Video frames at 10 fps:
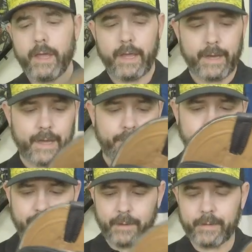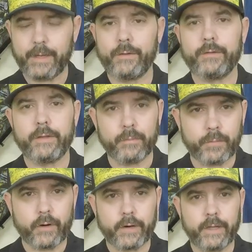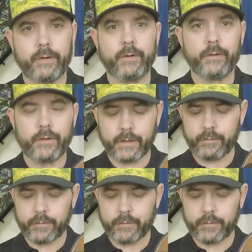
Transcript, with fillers: And I think anybody who's in the market or looking